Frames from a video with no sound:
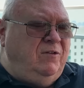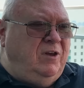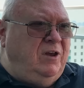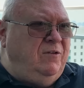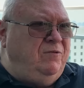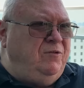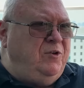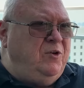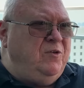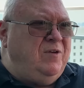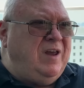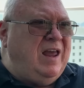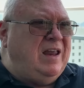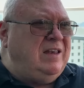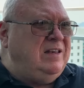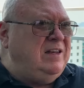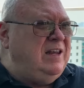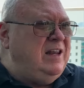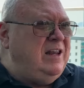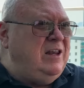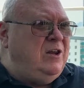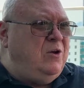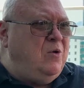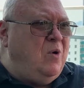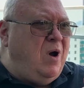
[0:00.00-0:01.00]
If you got
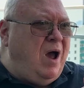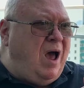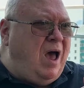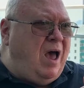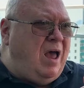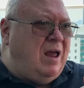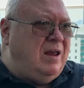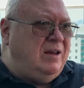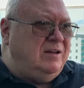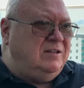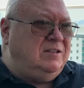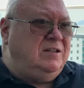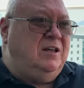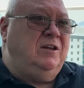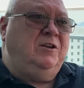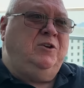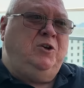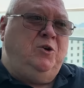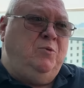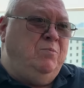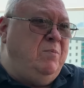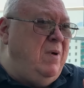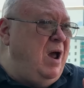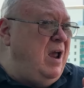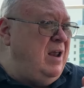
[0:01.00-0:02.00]
D U Is,
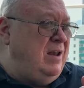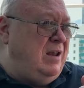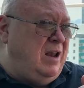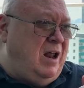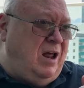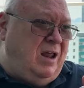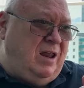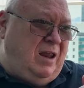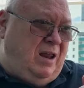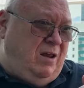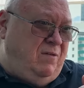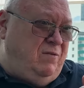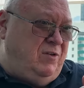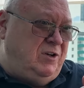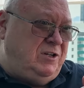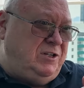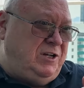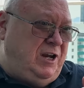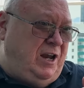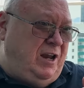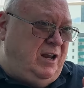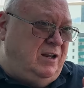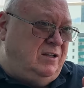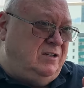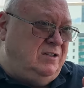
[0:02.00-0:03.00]
you might not have a
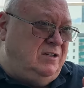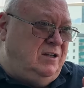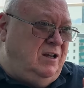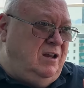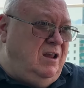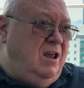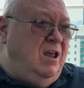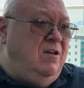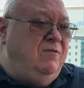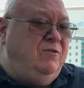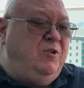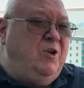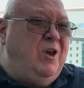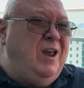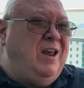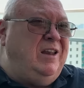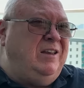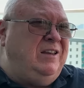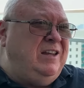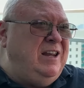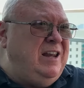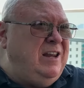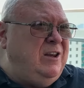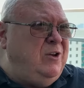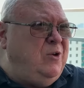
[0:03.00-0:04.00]
chance. If you
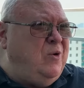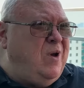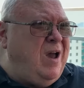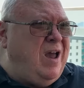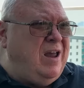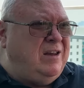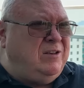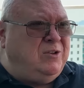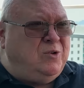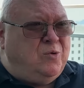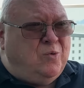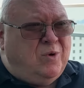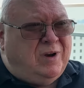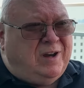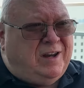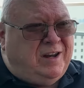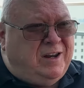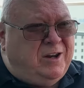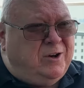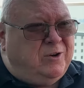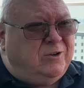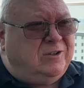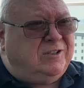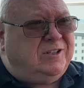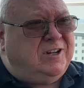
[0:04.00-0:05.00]
had D U I twenty
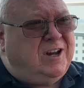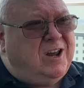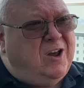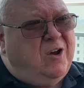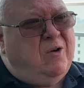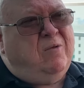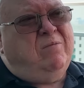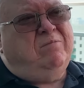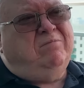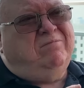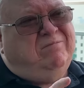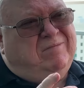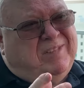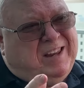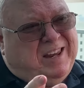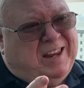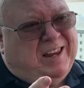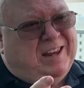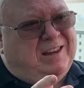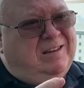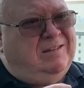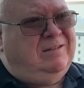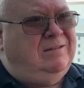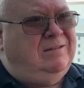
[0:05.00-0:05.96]
years ago, yeah.